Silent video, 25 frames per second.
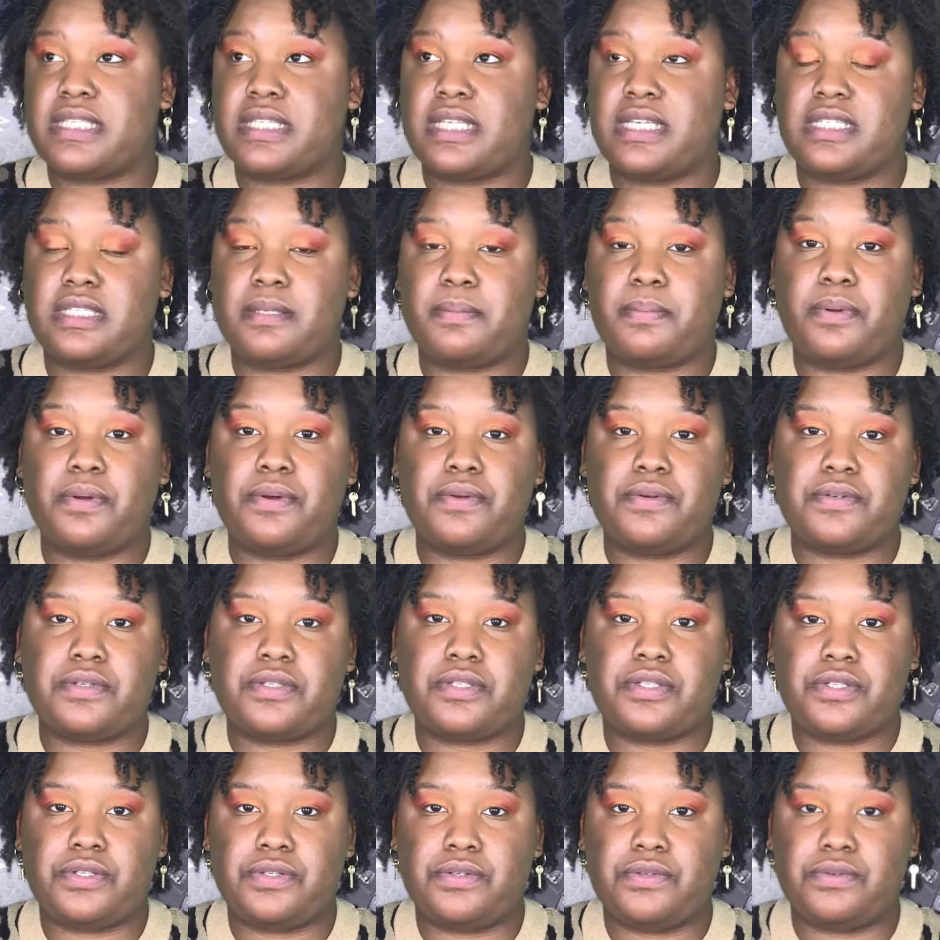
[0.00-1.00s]
supposed
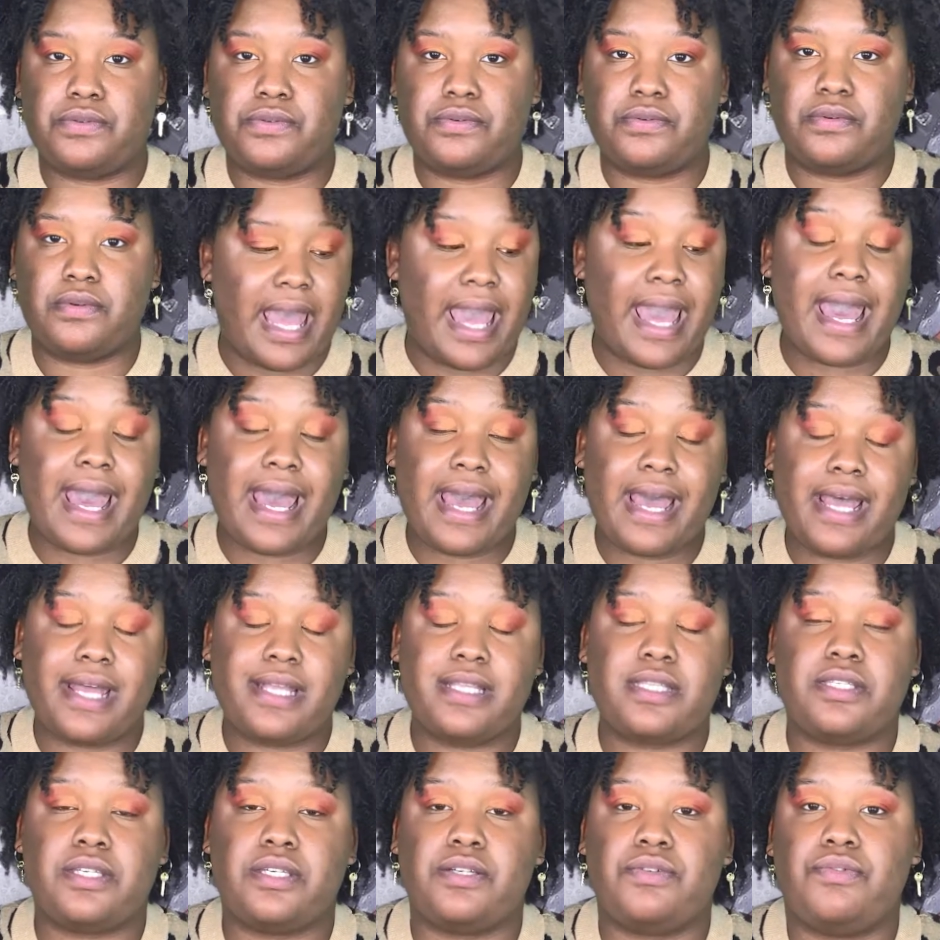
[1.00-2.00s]
to add
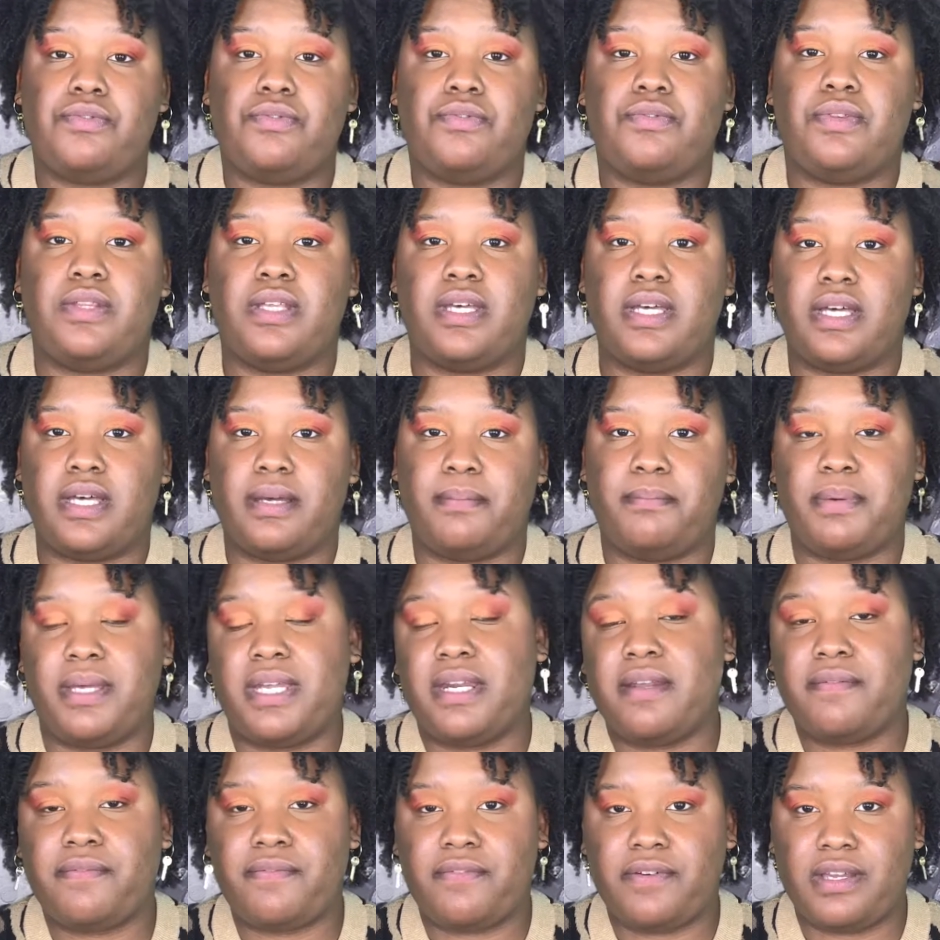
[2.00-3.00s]
to the
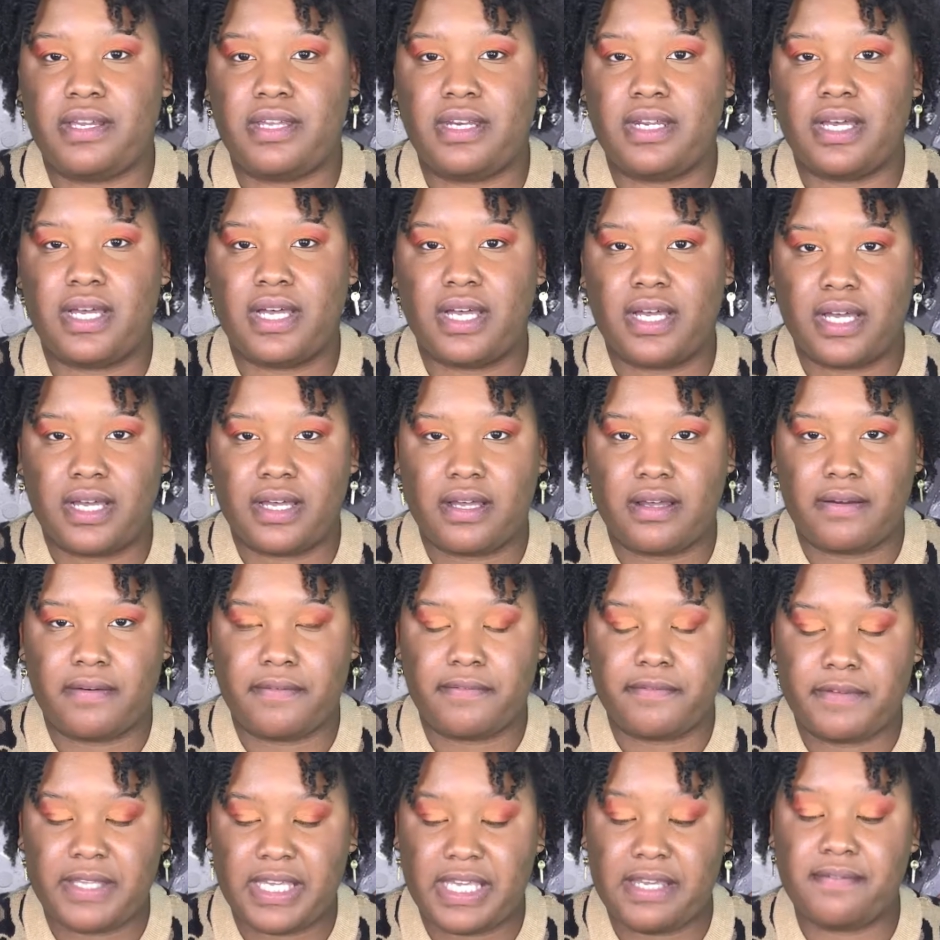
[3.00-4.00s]
benefit
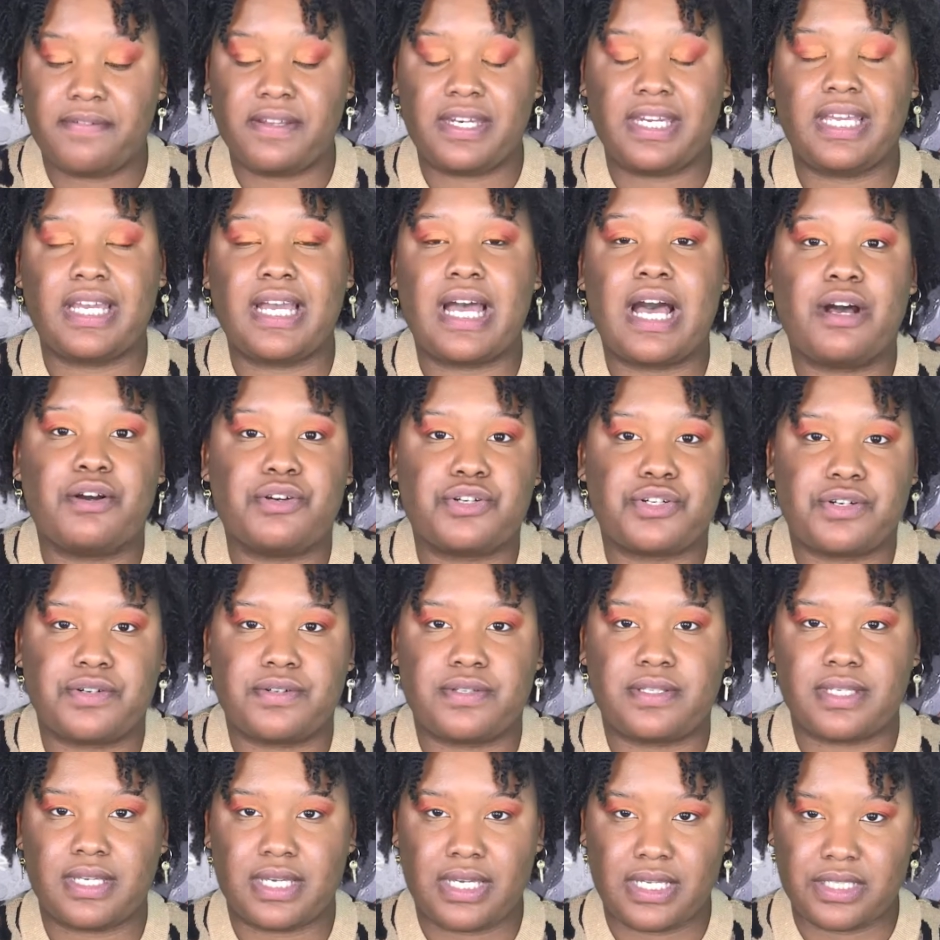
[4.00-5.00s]
of evening out your
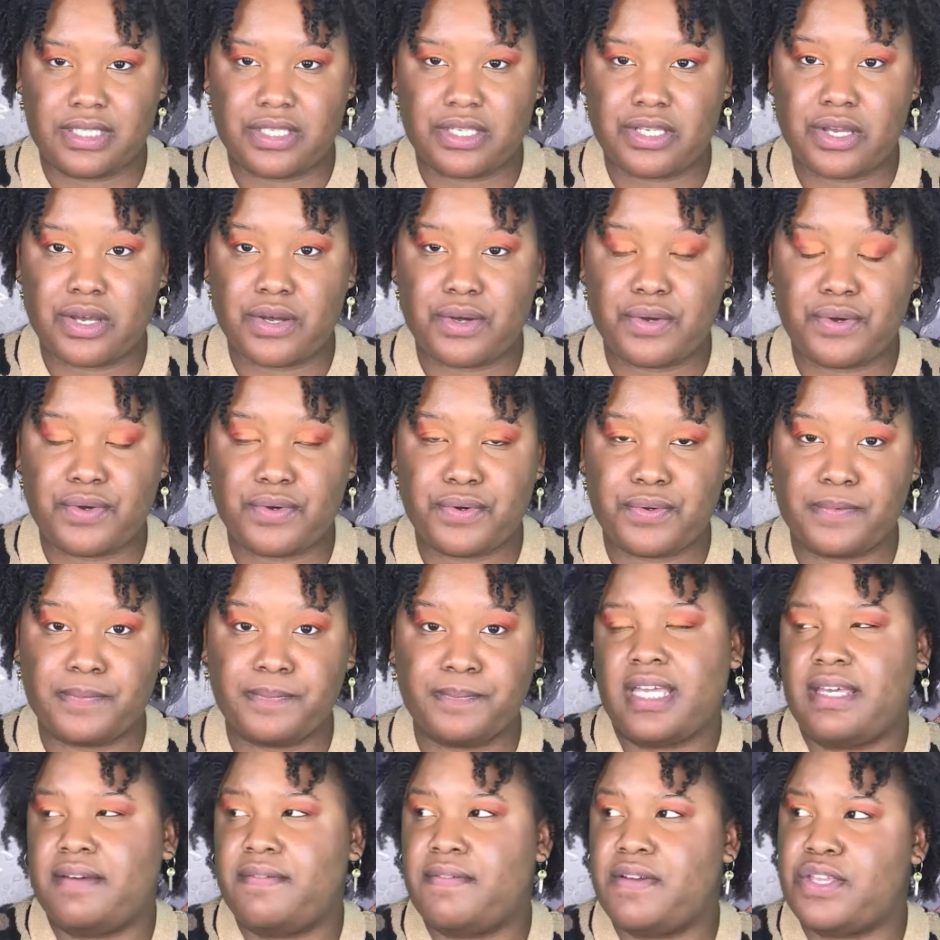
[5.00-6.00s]
skin tone,
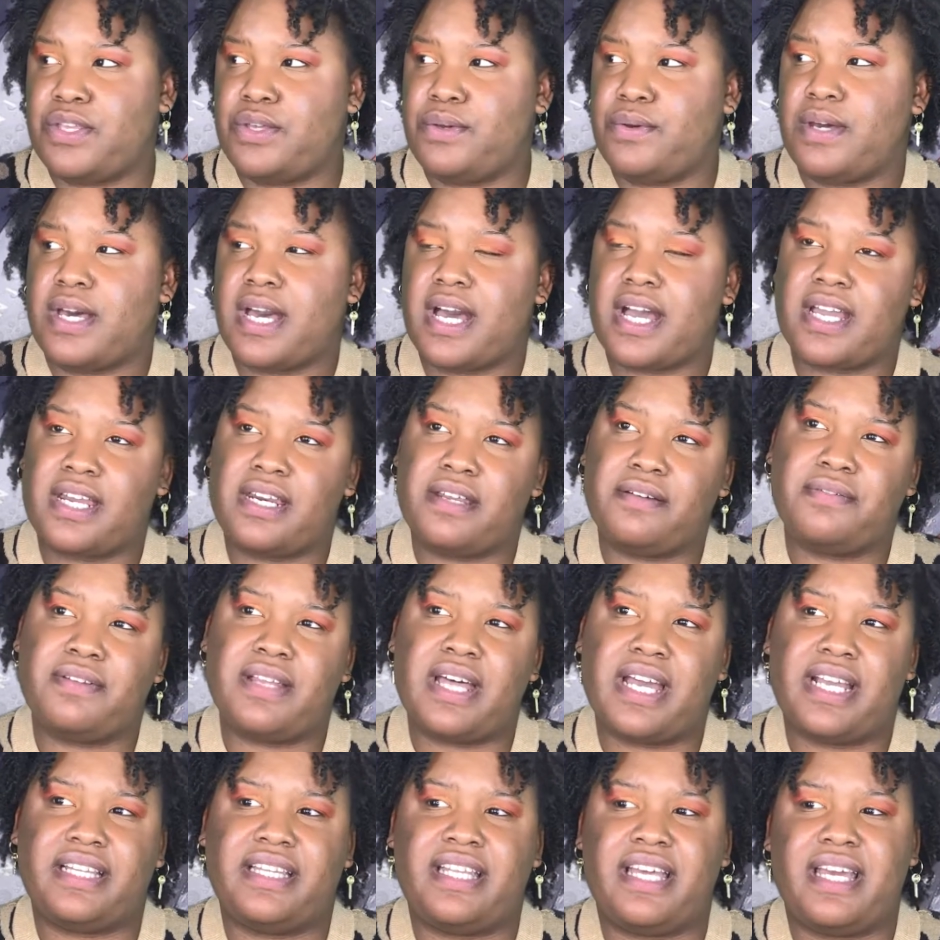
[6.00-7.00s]
giving you kind of
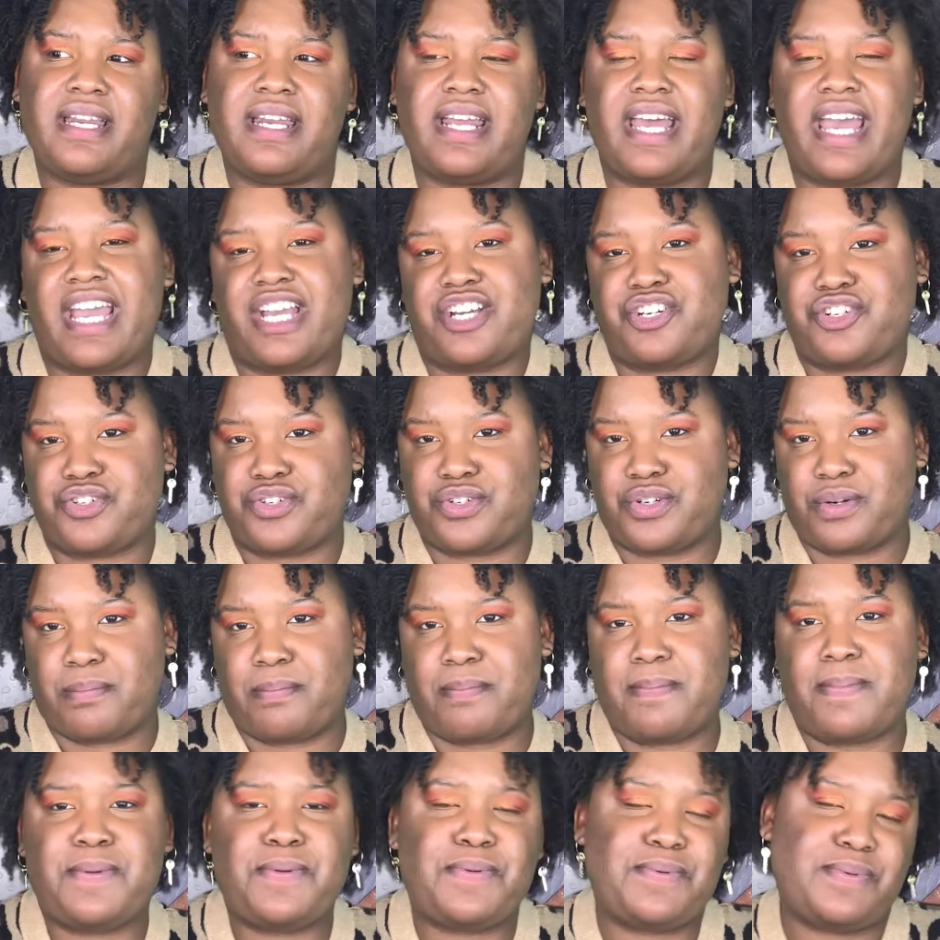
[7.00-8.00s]
like that extra
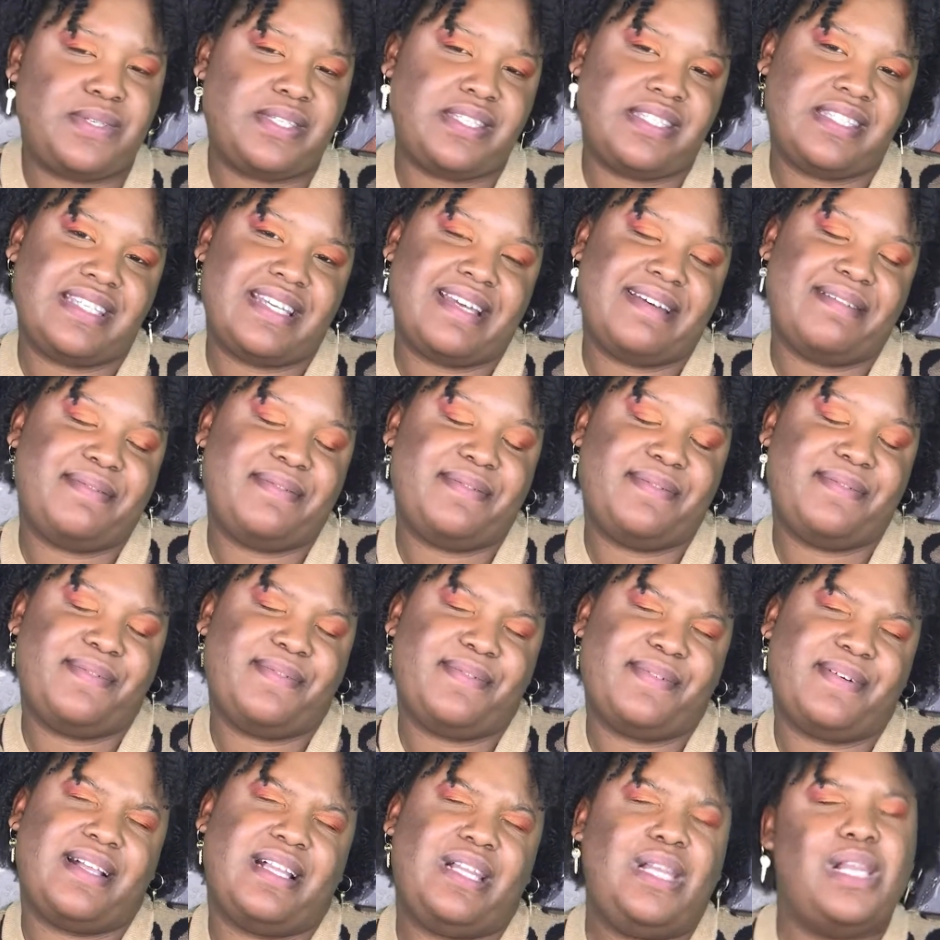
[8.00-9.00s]
boost
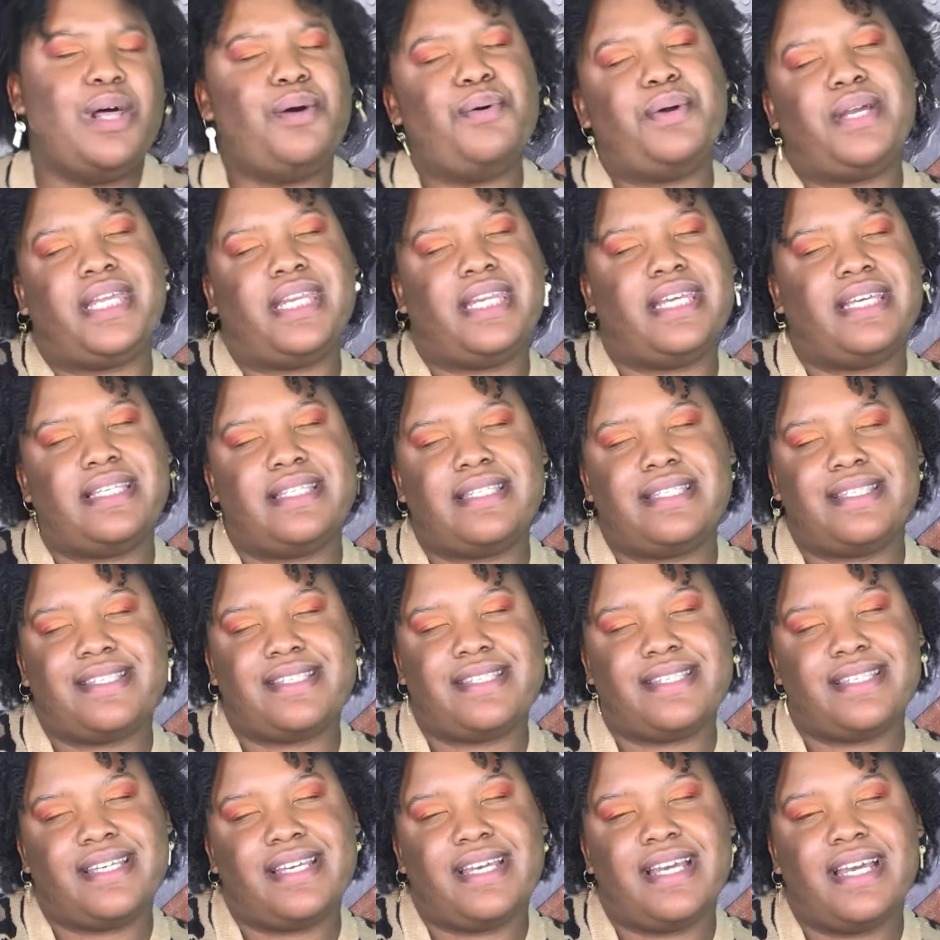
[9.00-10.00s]
glowiness.